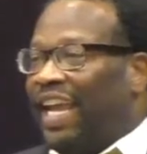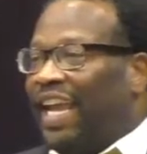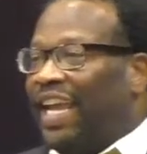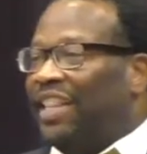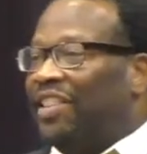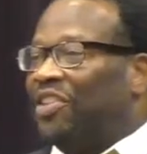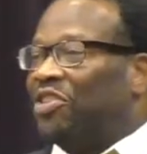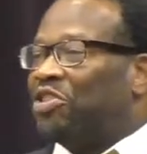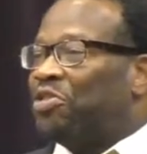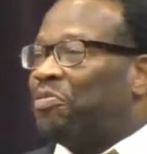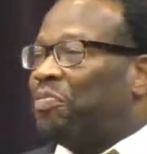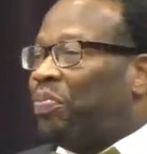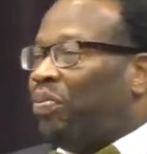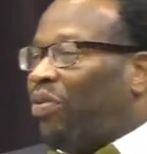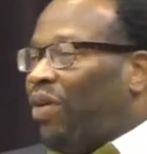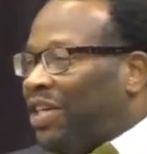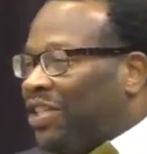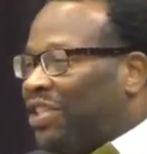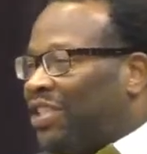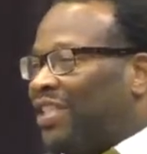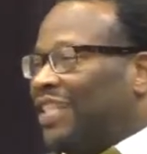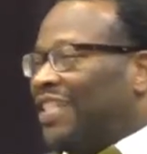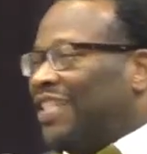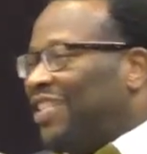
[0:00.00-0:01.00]
And those
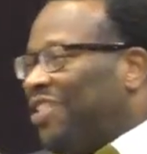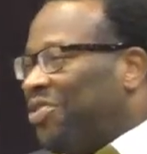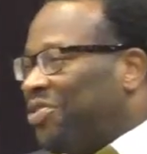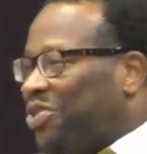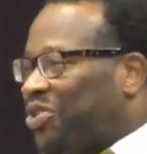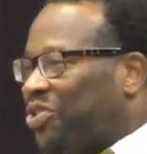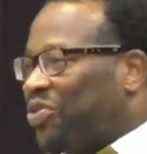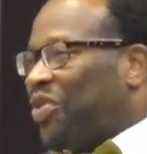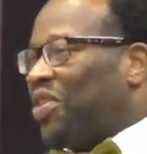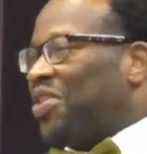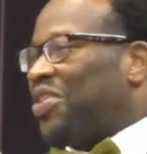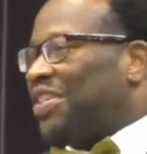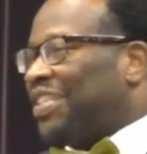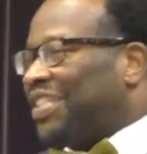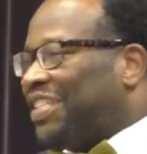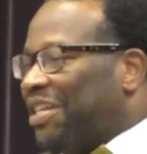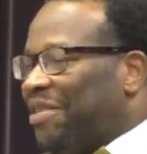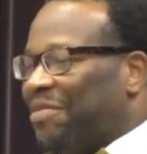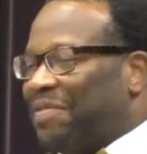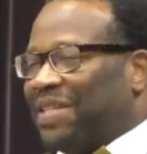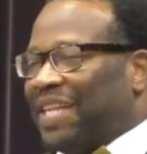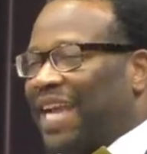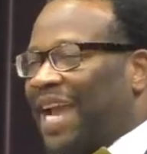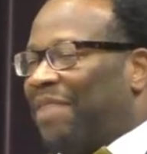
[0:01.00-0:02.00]
pressures and those struggles
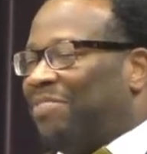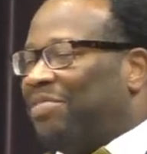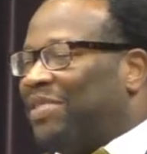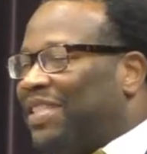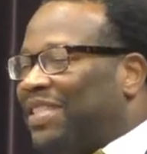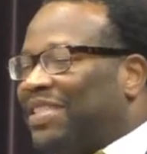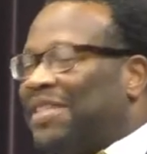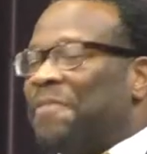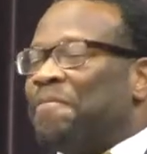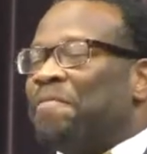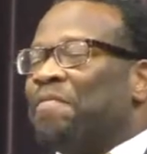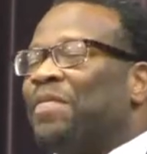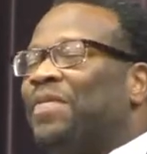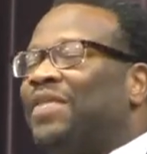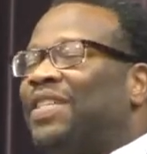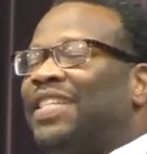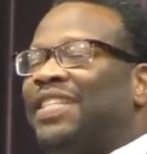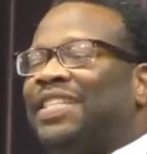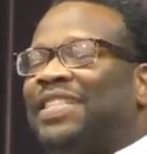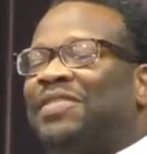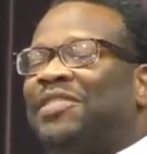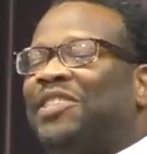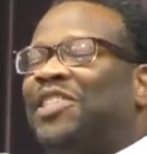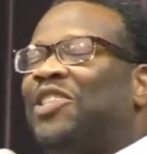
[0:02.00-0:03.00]
sometimes just
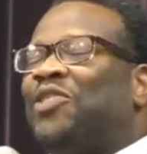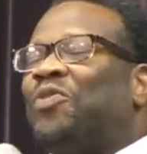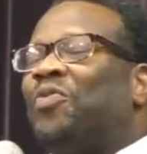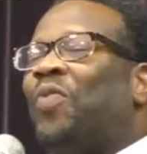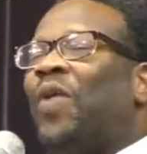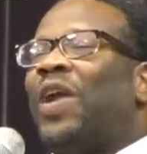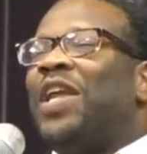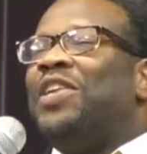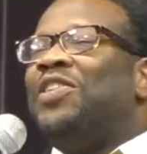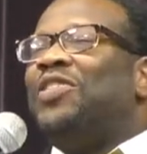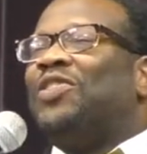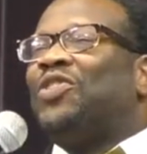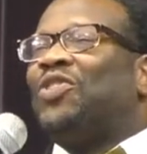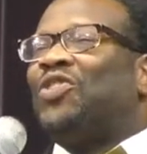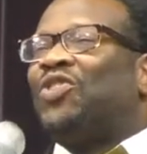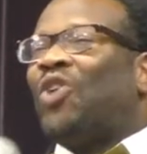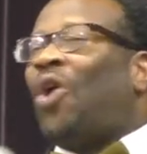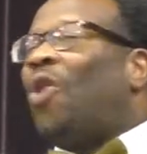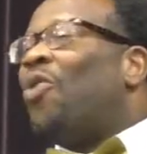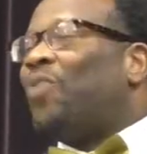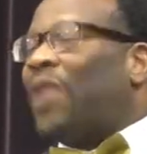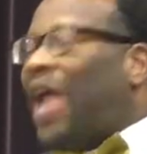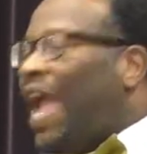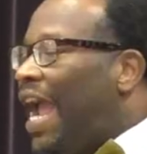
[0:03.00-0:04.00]
just just weigh you
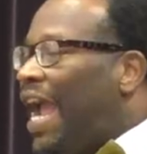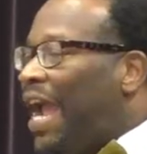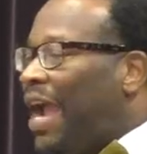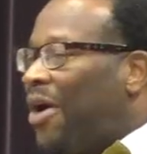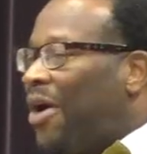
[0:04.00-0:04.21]
so down.